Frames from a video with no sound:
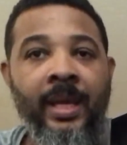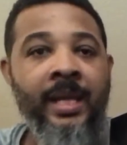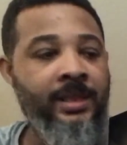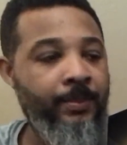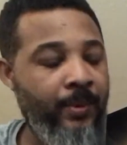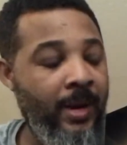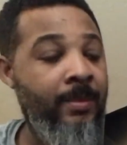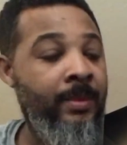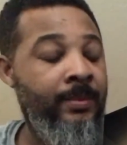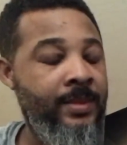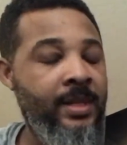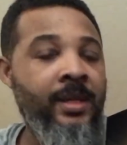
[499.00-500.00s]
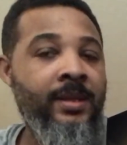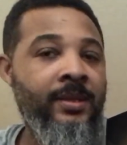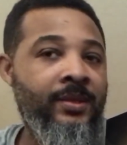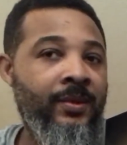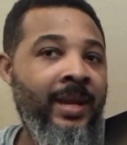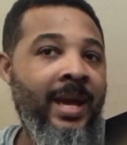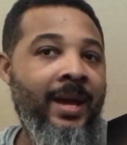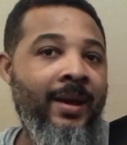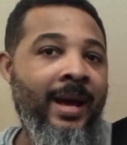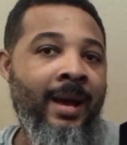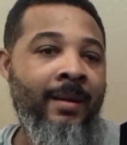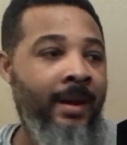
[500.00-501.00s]
It's a problem. So
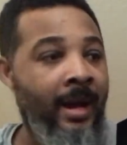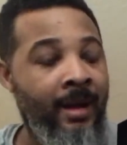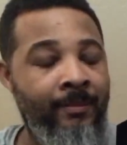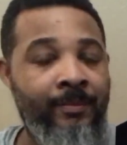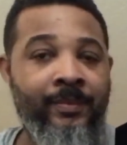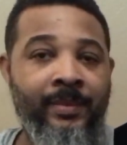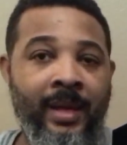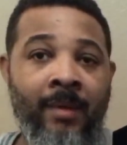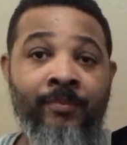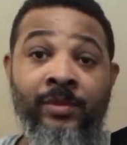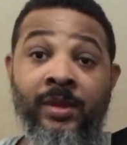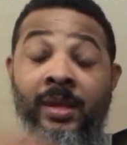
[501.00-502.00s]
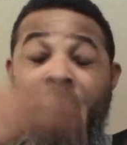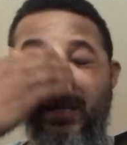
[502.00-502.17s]
now I'm